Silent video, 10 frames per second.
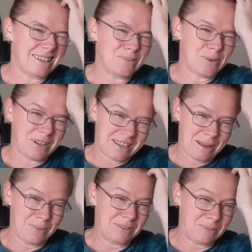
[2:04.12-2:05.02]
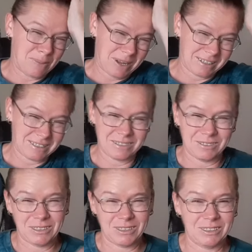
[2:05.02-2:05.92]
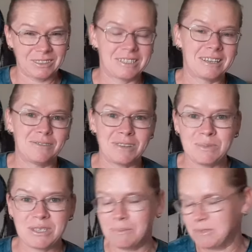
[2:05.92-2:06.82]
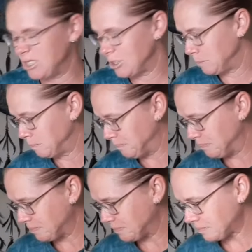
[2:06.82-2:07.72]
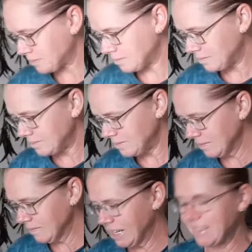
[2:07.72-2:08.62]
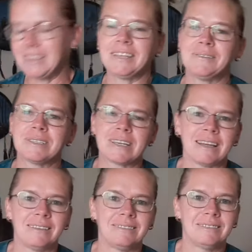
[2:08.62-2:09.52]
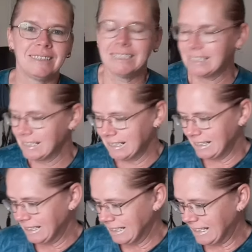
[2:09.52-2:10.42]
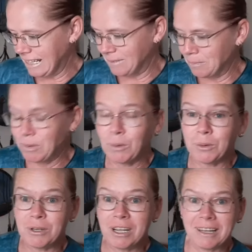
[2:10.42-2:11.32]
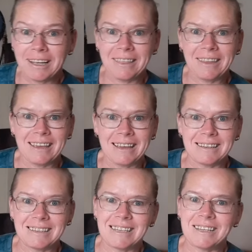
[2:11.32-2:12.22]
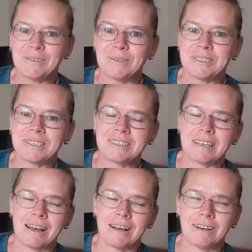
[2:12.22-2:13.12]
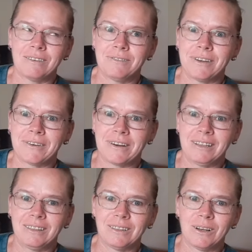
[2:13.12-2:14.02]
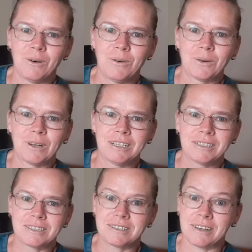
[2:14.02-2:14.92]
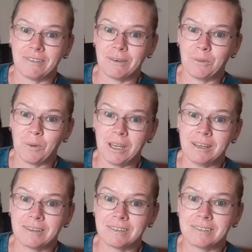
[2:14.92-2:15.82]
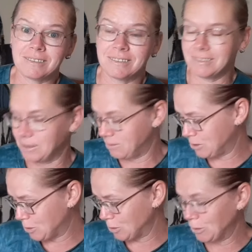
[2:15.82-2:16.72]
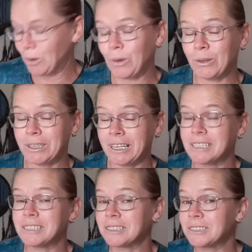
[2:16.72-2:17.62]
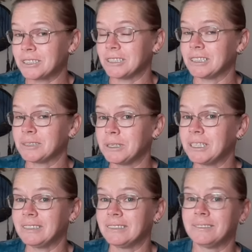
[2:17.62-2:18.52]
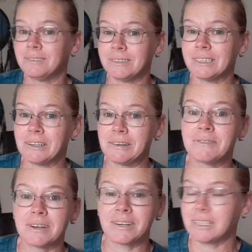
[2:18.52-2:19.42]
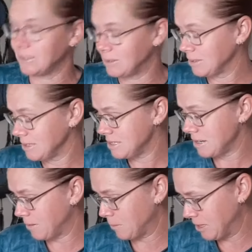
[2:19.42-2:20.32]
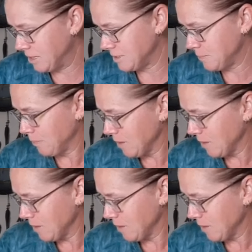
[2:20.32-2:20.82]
he's pretty happy to be back at school too, because it gives him something to do. I think he was getting bored at the end. It was a very long 7 weeks of school holidays, trust me, very, very long 7 weeks.